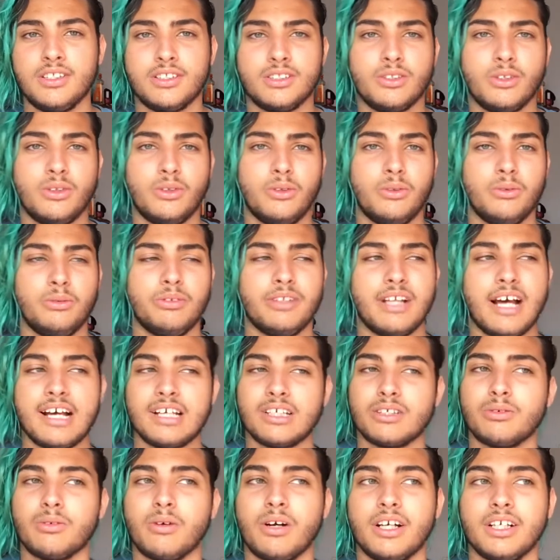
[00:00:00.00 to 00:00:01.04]
So
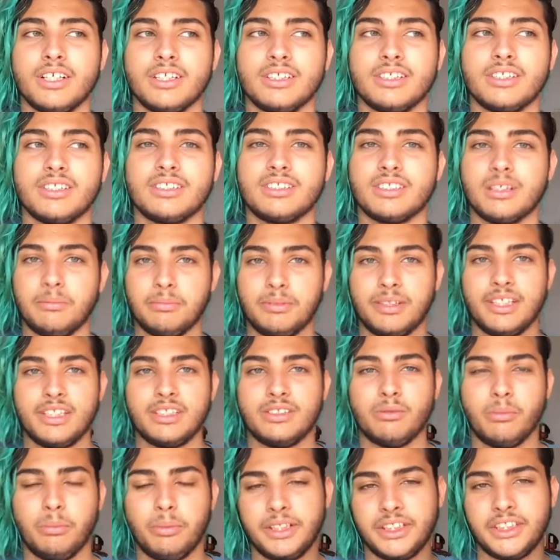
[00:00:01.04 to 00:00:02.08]
that's why something
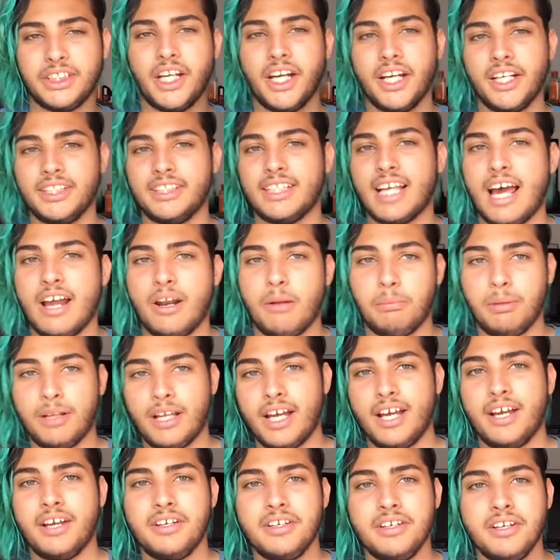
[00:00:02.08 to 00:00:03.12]
would be changed out of
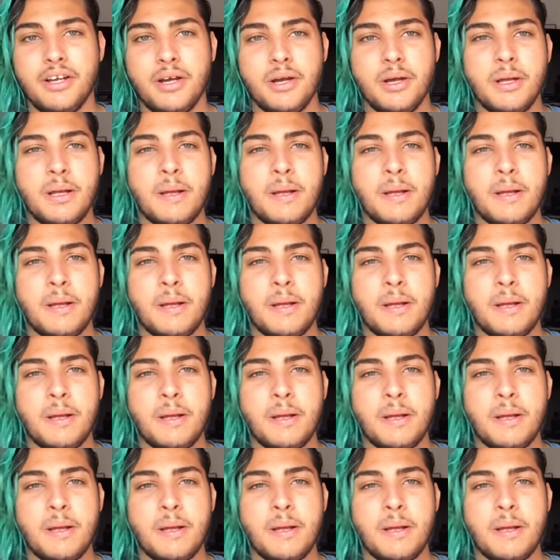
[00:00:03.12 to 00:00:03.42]
plan.